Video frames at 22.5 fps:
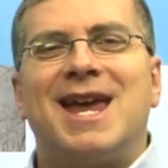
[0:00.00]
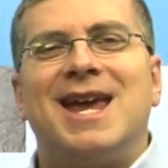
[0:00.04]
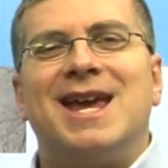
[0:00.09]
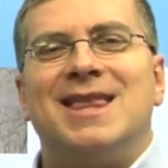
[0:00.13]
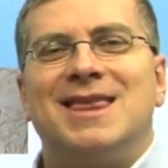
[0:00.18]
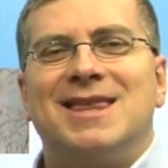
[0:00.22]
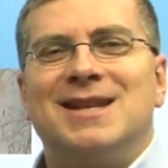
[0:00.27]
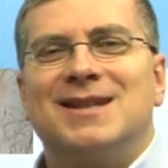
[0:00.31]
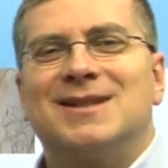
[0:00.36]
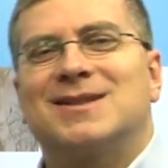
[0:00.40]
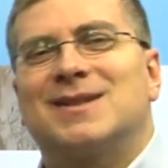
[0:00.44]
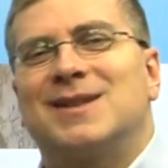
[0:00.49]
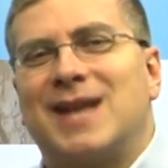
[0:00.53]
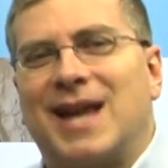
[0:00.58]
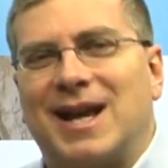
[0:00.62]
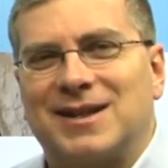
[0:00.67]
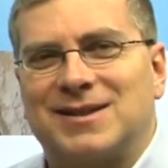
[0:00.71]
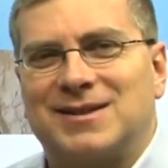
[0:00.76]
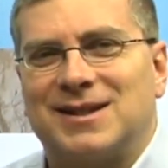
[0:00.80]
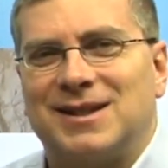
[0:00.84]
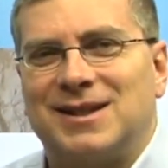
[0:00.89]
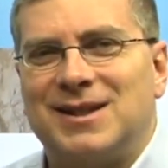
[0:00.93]
In this
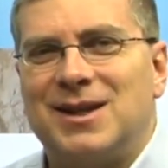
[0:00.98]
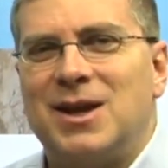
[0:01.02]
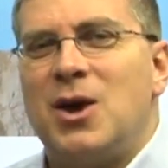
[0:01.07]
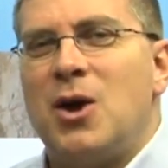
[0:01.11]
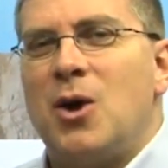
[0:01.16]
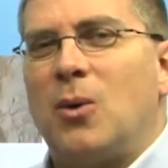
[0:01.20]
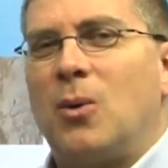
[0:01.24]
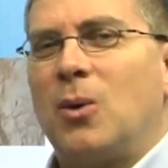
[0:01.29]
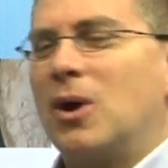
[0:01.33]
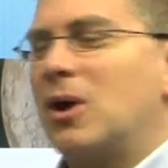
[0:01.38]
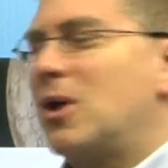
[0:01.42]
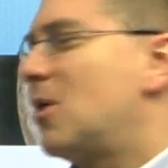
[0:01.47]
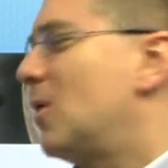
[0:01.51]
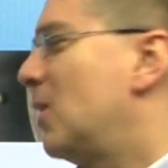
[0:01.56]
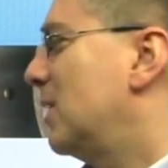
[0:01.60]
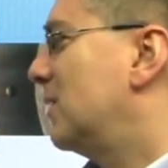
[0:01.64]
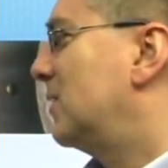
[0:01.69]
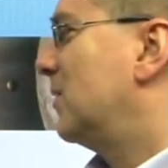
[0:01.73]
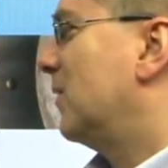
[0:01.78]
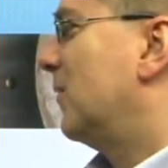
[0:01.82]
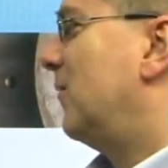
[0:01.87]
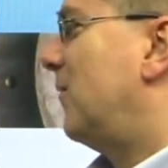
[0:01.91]
lesson, we're
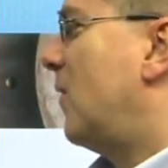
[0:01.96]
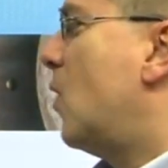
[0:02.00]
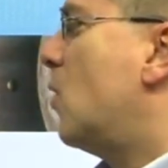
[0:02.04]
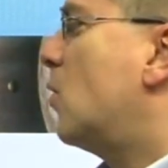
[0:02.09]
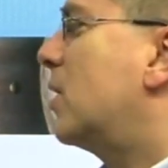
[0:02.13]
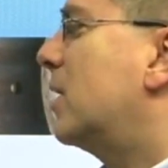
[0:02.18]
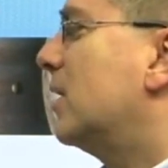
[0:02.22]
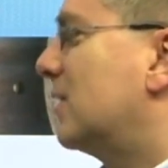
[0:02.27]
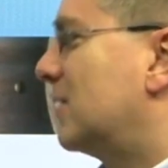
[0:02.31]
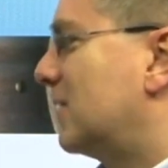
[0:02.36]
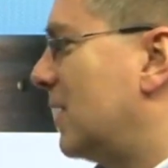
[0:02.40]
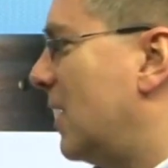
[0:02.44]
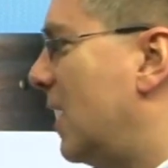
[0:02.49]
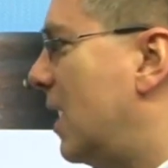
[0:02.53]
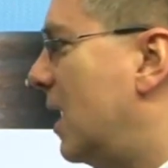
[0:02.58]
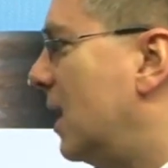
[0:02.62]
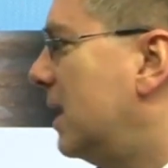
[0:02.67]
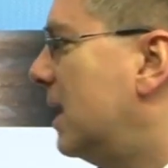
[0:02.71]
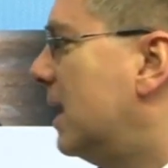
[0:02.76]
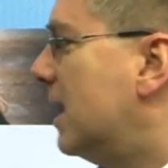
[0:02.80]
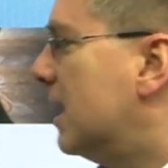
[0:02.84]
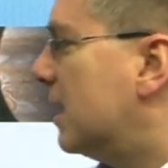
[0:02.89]
going to focus
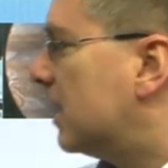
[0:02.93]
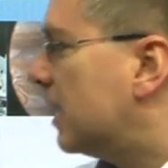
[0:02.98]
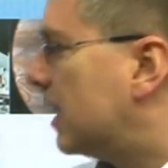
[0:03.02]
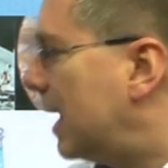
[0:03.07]
on,